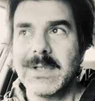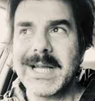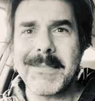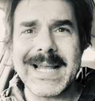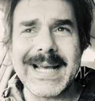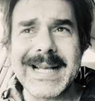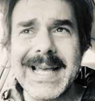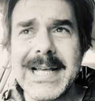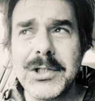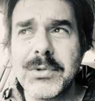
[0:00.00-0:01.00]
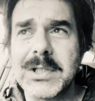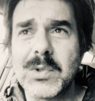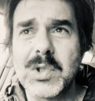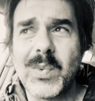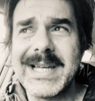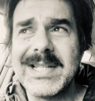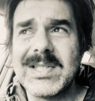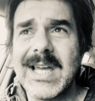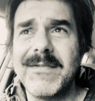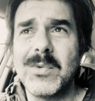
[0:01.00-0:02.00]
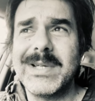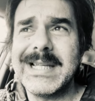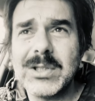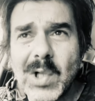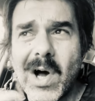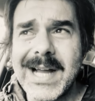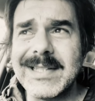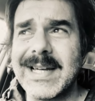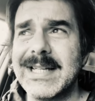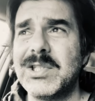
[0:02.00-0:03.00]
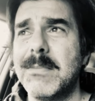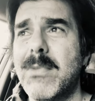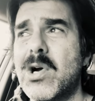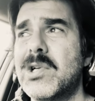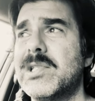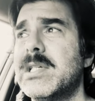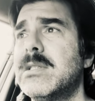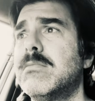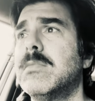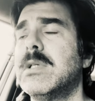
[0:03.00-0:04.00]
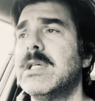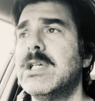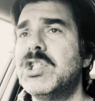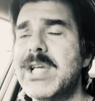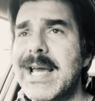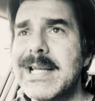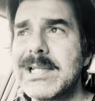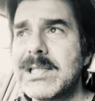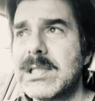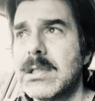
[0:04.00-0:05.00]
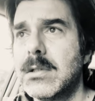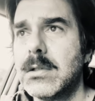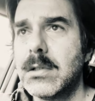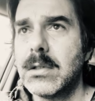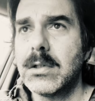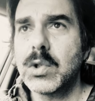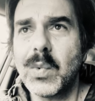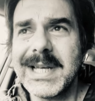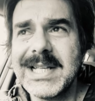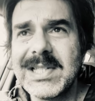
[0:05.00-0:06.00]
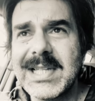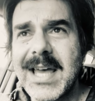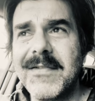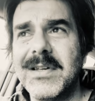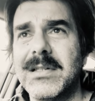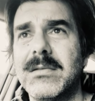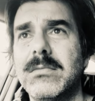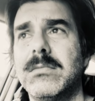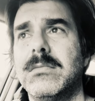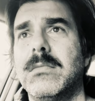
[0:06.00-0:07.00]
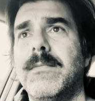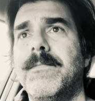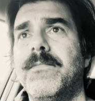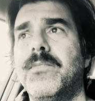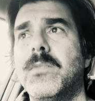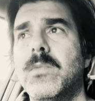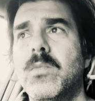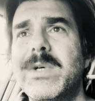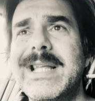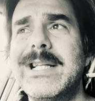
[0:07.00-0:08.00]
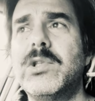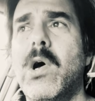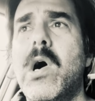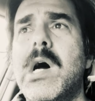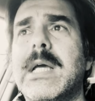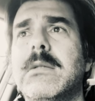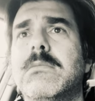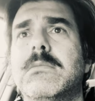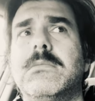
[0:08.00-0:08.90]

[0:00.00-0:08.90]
And am I like a Hendrix was 27 when he died there, Jim Morrison, Janis, 27 when they died.